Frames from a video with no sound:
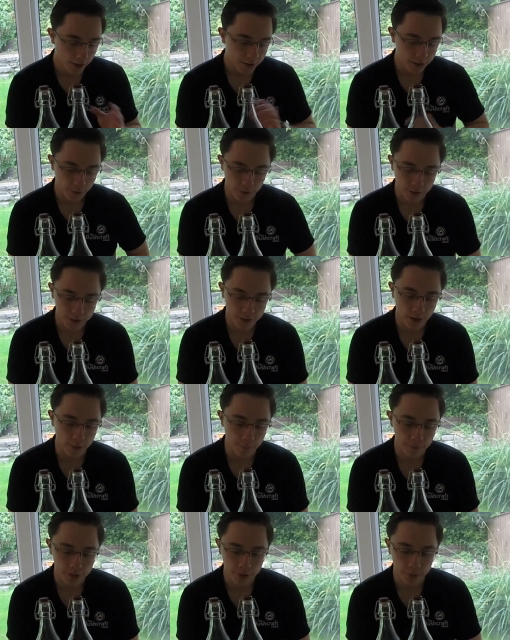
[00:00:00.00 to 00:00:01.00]
So
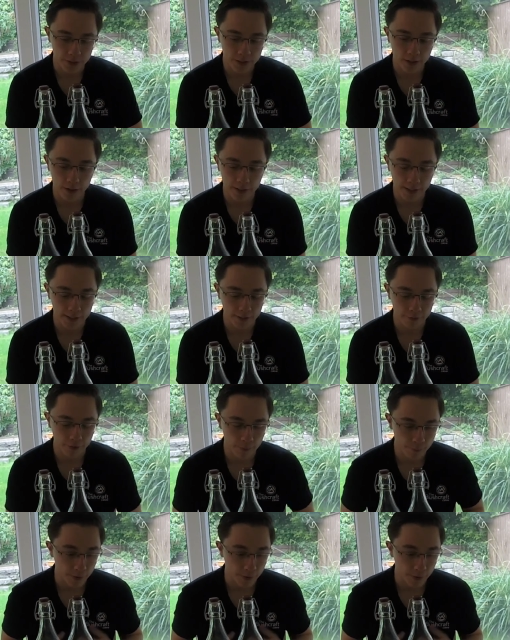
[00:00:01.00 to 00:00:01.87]
it's slightly different,